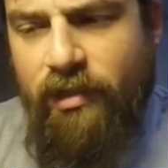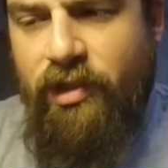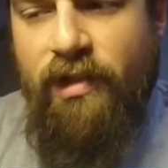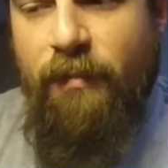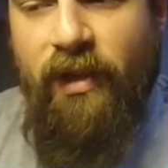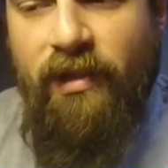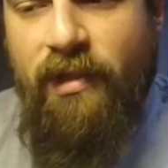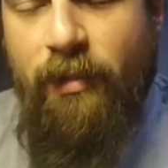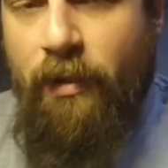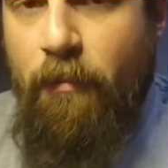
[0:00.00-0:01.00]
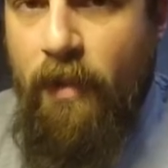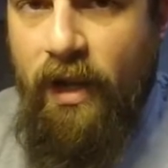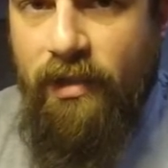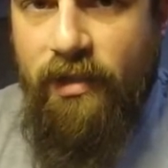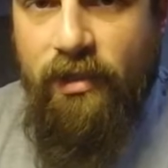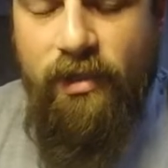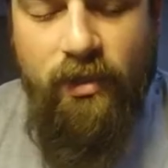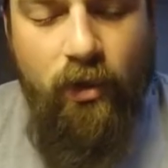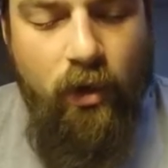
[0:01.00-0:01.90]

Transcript: is something somebody missed,